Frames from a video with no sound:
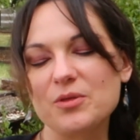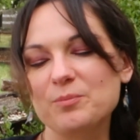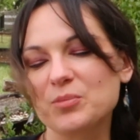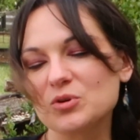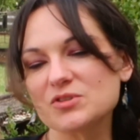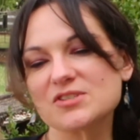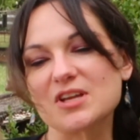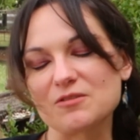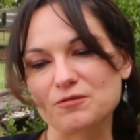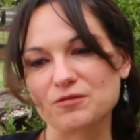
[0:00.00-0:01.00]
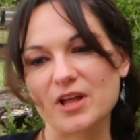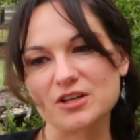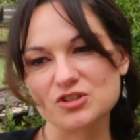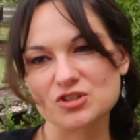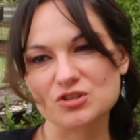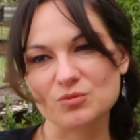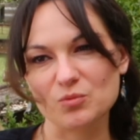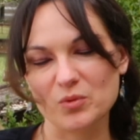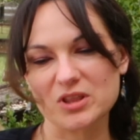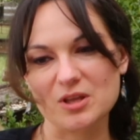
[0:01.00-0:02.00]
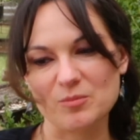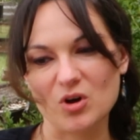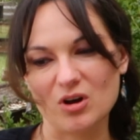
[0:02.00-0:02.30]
the birds can fledge with them